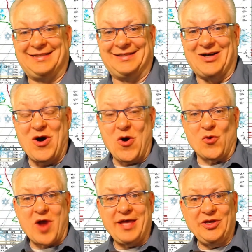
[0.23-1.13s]
All
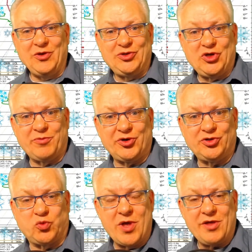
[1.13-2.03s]
right,
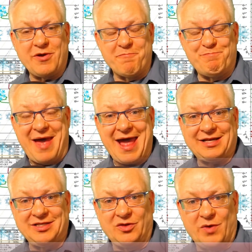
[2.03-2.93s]
YouTubers, welcome back
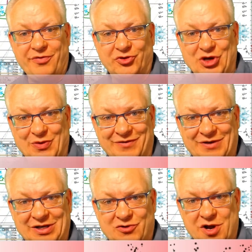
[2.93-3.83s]
to the Weather Show with
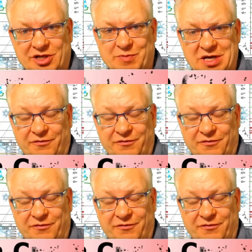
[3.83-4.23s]
Vin Crosby.